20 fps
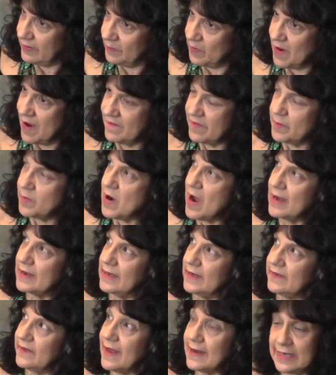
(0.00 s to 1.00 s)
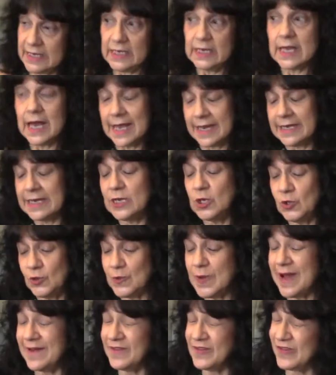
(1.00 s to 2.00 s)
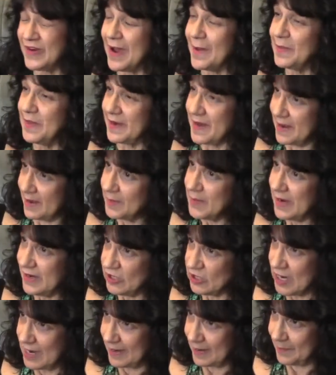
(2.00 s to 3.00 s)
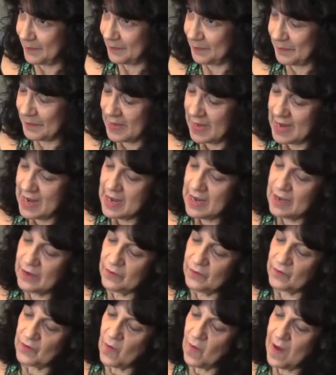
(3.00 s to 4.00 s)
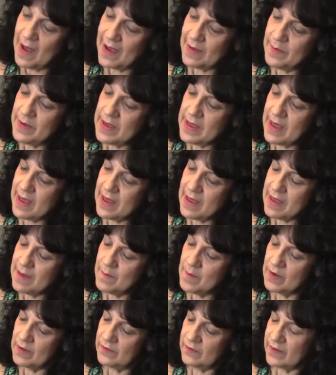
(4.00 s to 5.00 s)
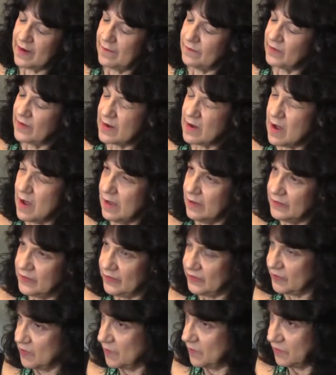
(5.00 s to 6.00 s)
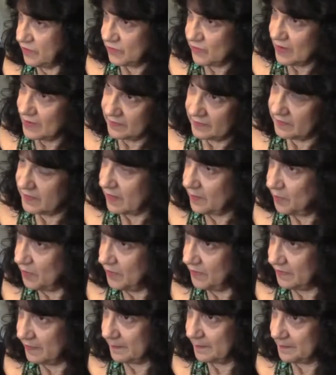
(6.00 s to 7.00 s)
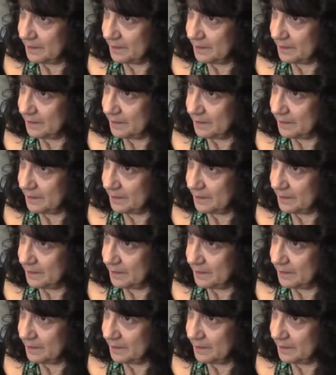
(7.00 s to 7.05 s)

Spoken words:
in private practice, I needed to have a job that had a paycheck. So I became a staff psychologist over at Trenton State Prison.